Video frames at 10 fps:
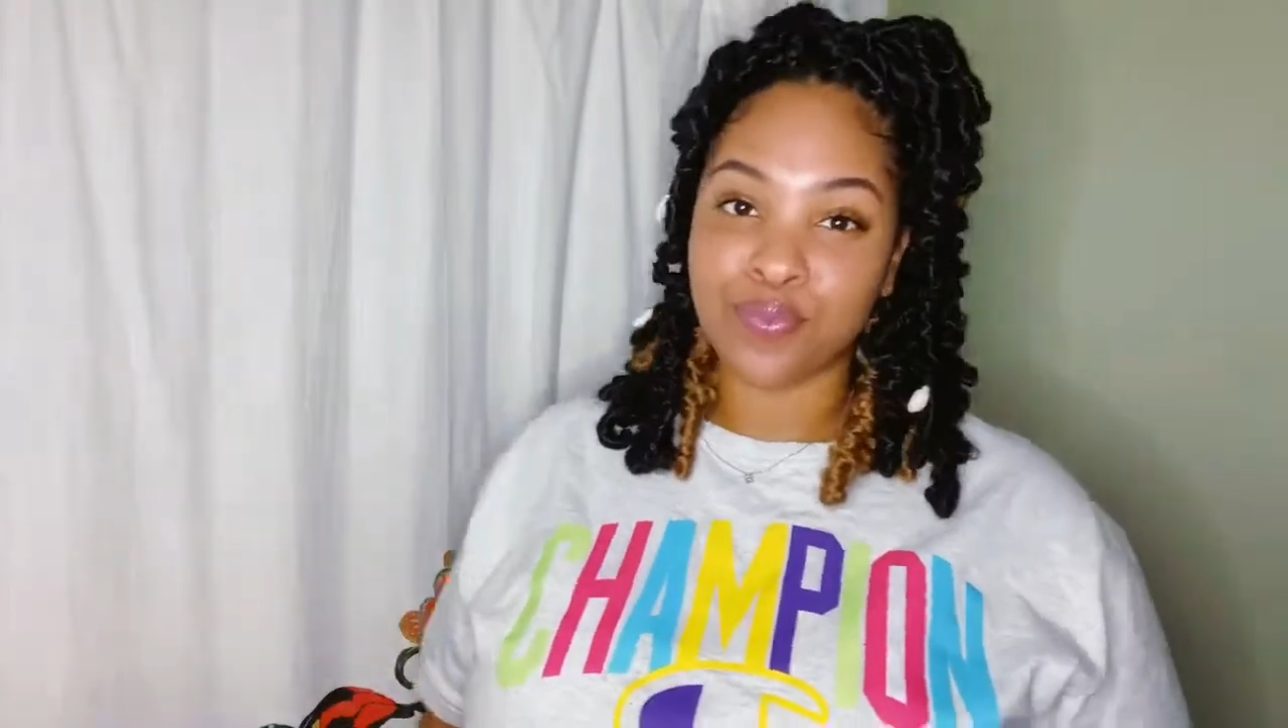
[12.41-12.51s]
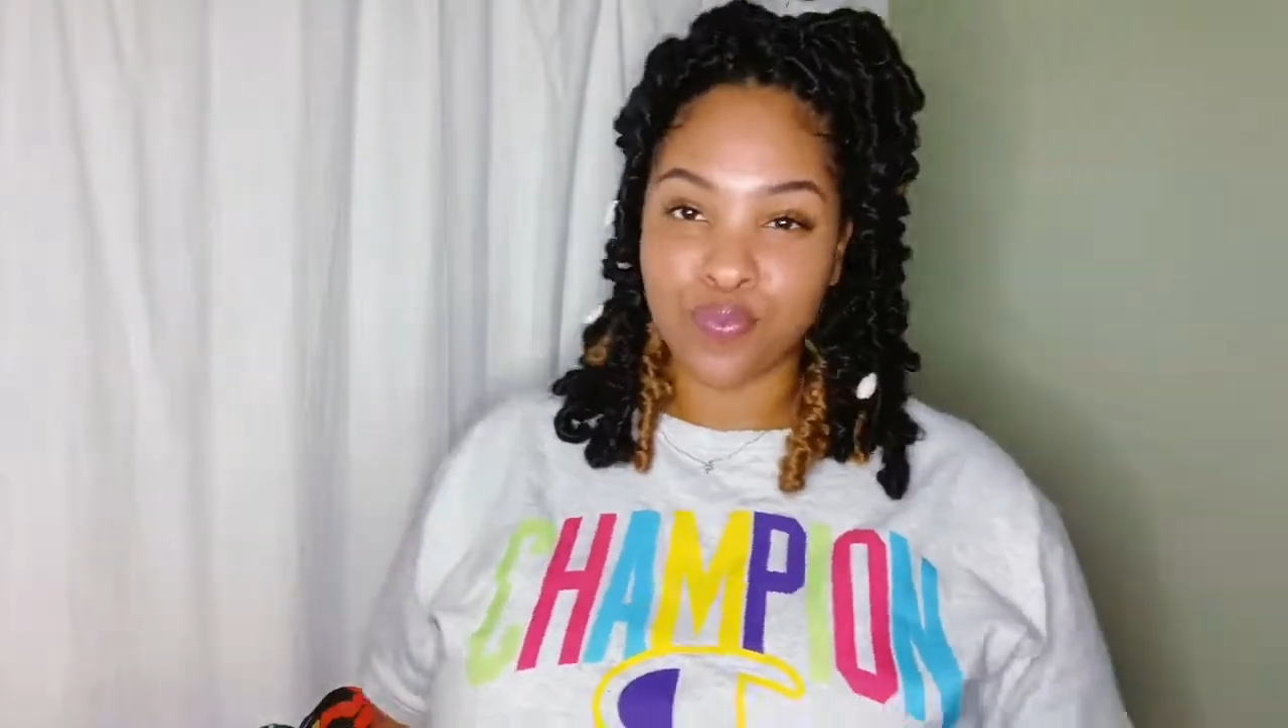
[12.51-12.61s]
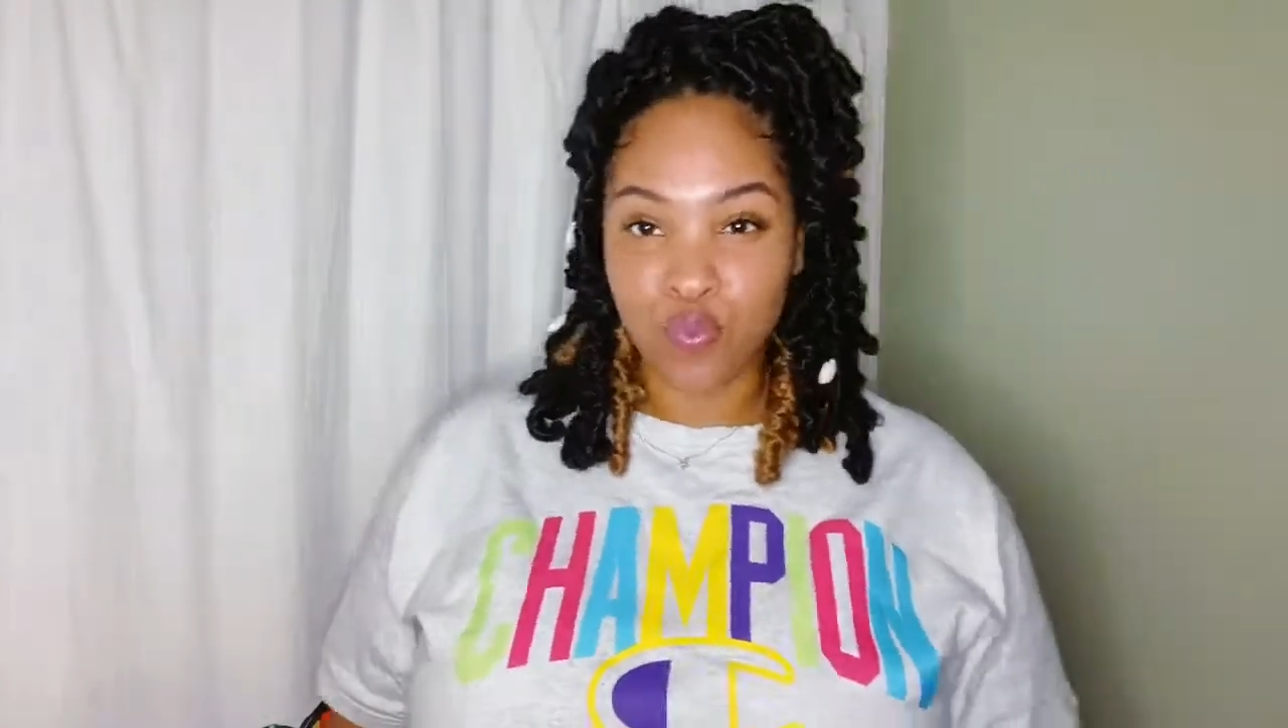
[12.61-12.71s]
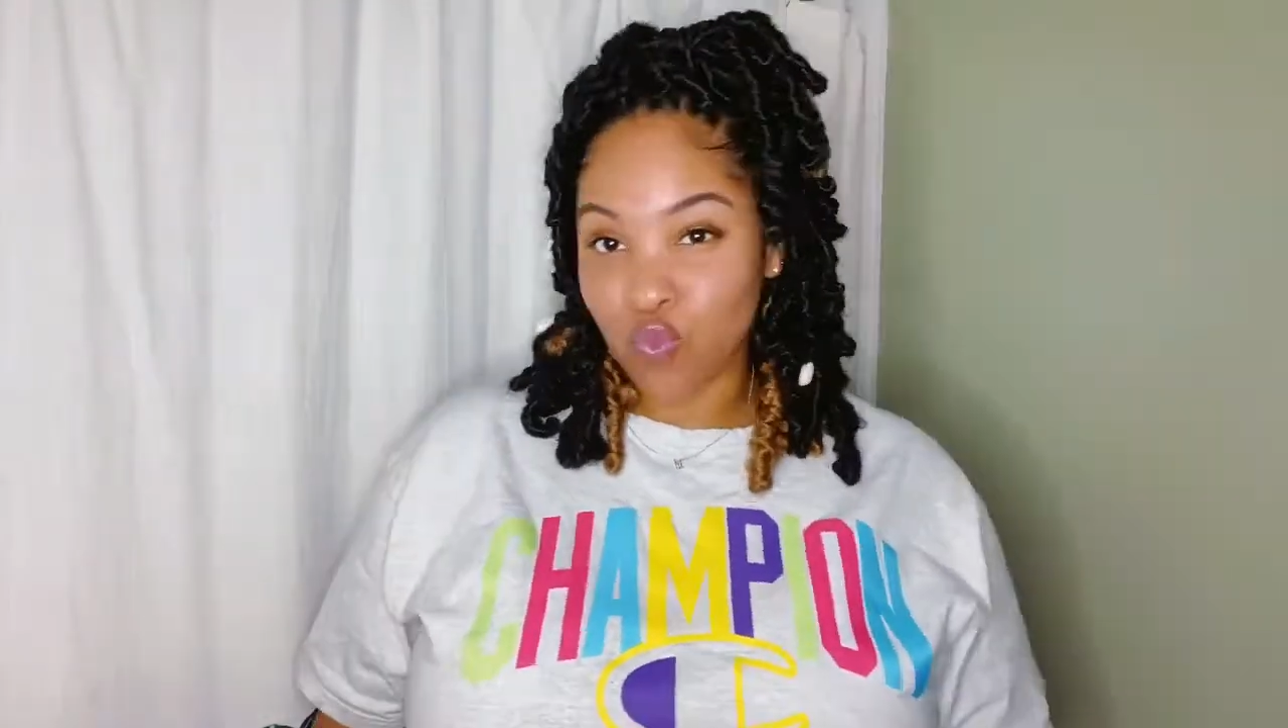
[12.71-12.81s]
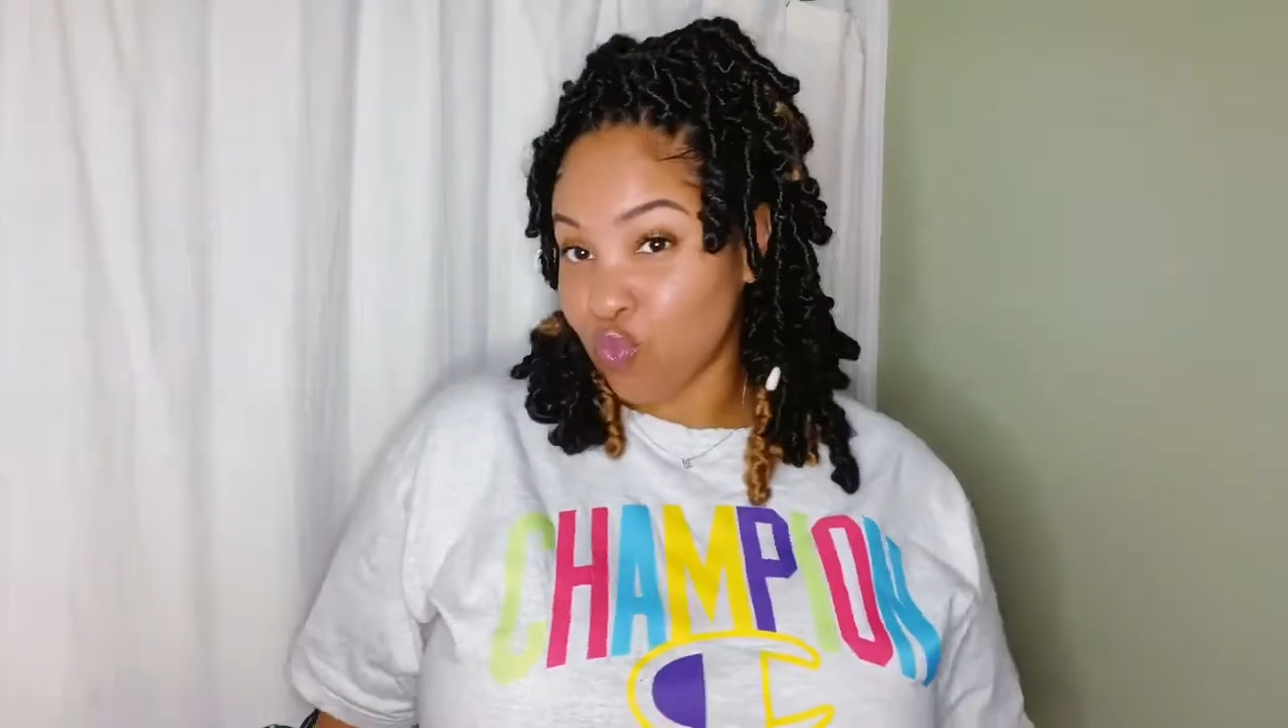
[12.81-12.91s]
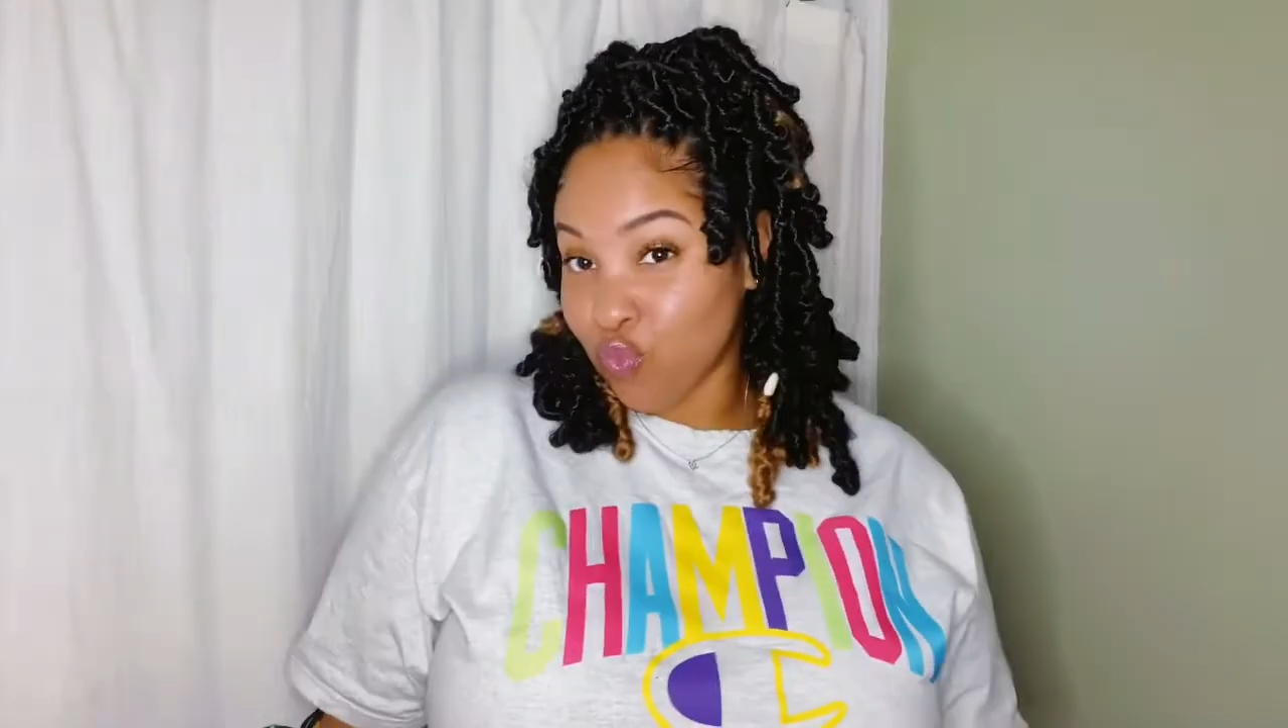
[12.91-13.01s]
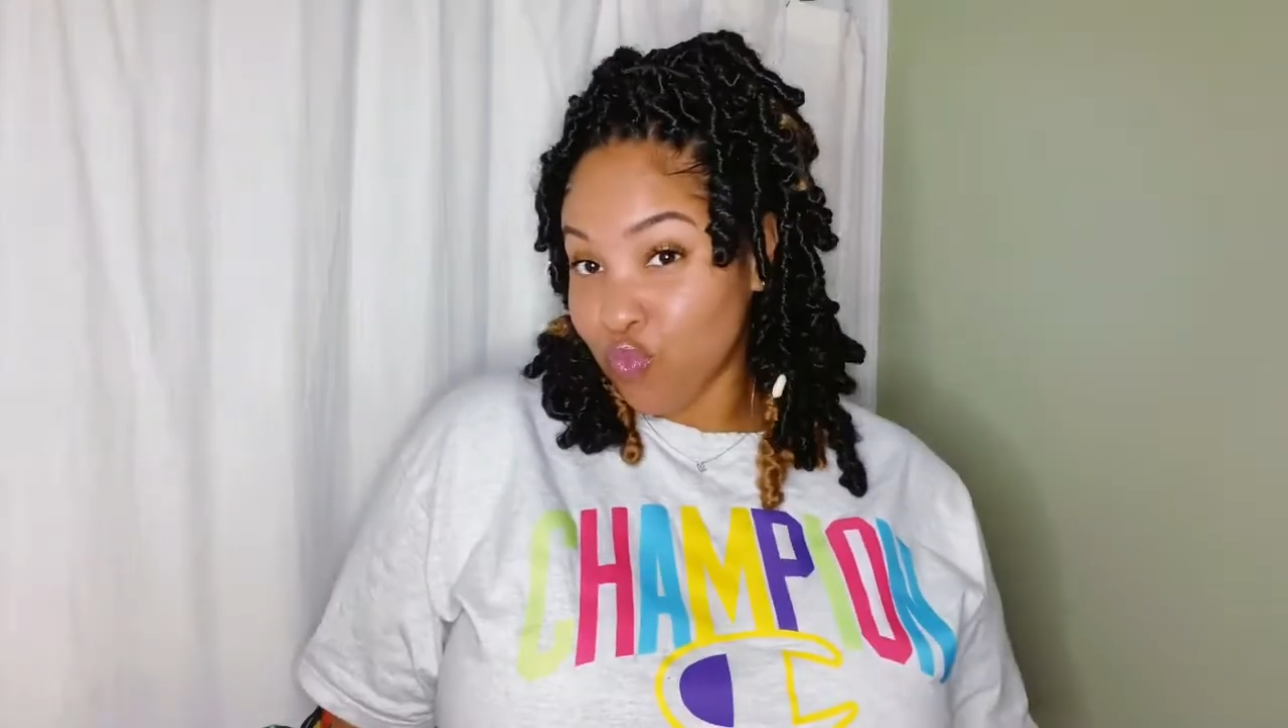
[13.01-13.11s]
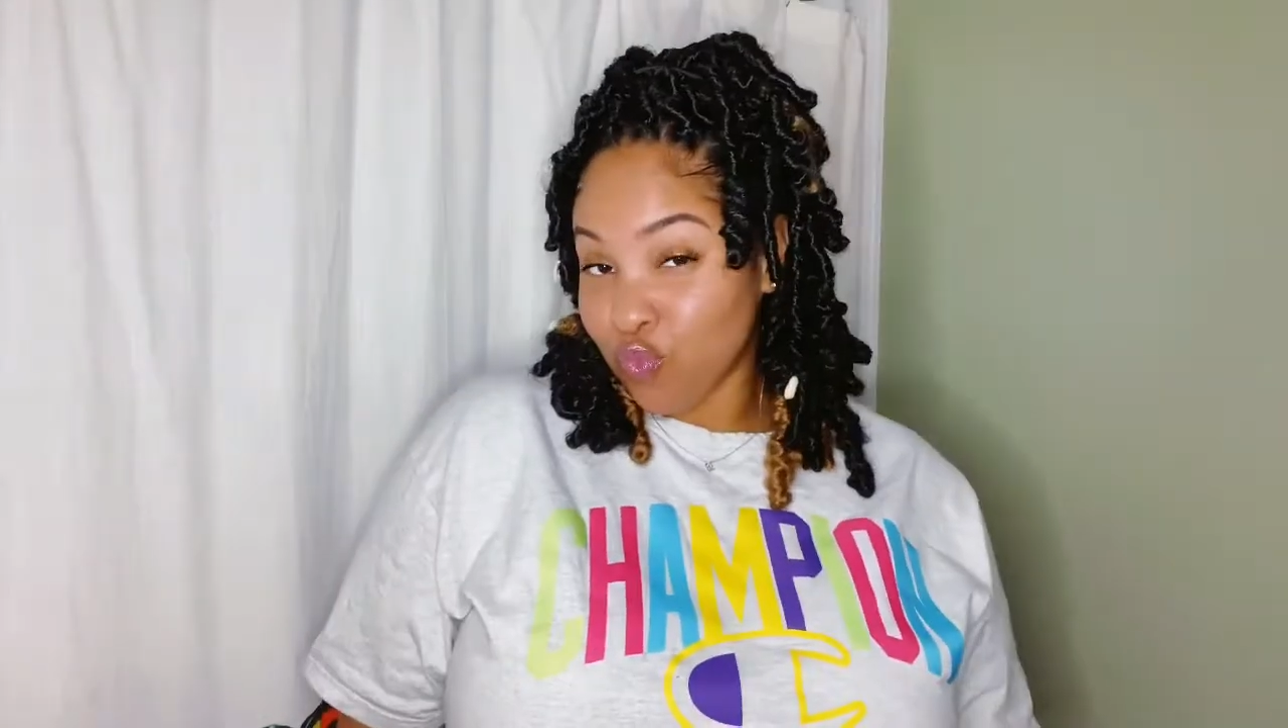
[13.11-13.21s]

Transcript: Welcome back to my